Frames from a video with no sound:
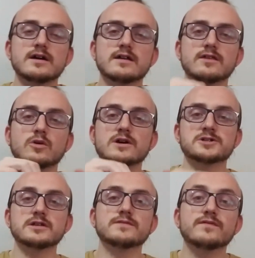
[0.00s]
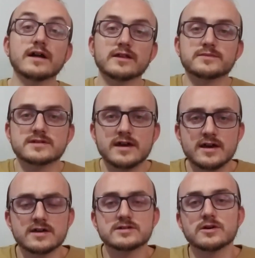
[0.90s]
the question develops.
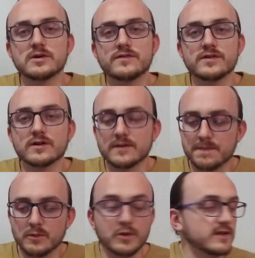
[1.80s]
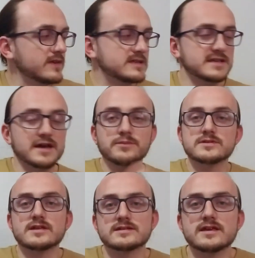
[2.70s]
So if you're, one of the examples
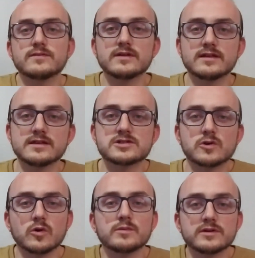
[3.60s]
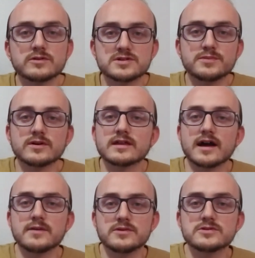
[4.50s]
that's given in the Scorebuilders book that
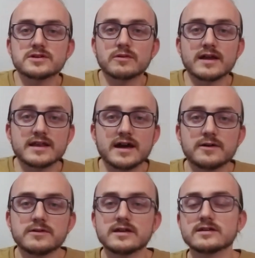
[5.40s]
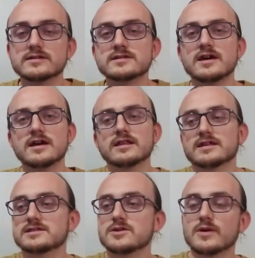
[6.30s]
I'm using right now is,
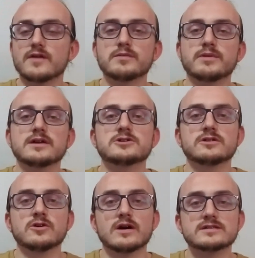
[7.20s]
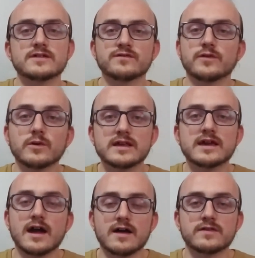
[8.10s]
let's say you have a patient who has a Foley
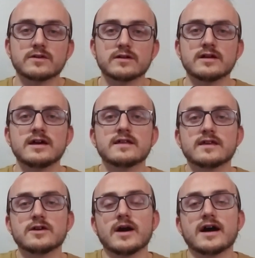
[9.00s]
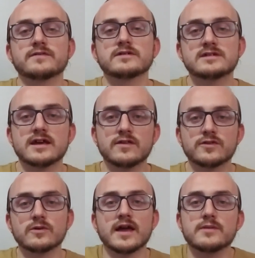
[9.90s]
catheter that you have to take
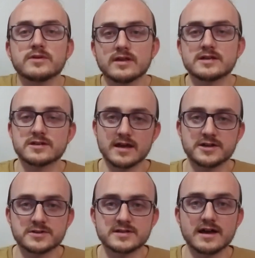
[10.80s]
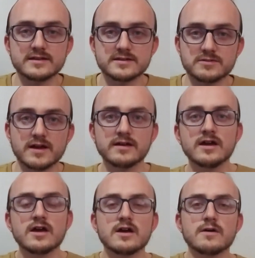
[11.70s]
through ambulation exercises, right?
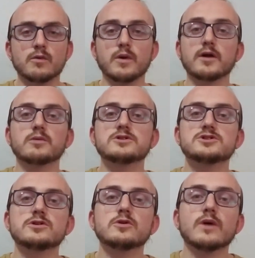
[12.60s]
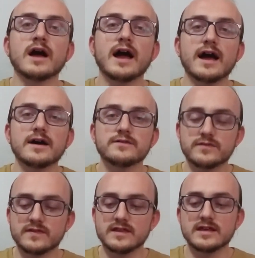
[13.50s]
Where would you
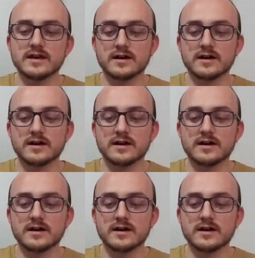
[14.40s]
have the